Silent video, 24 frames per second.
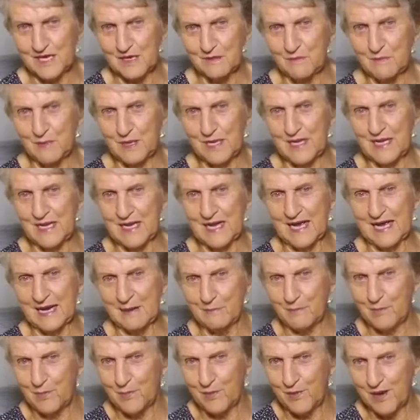in Peter
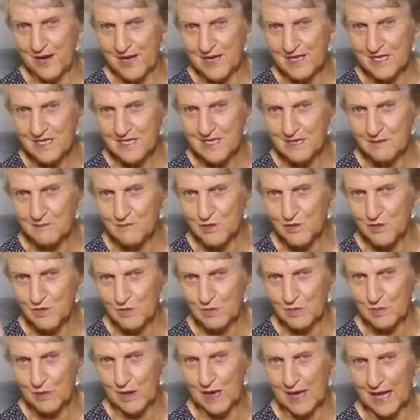and brings him to a
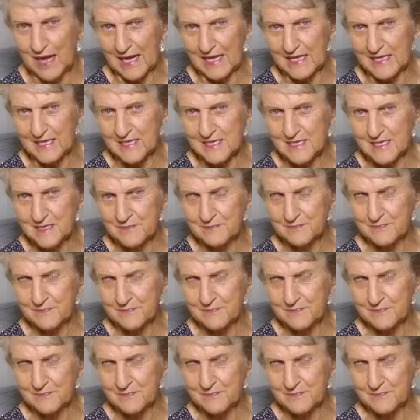place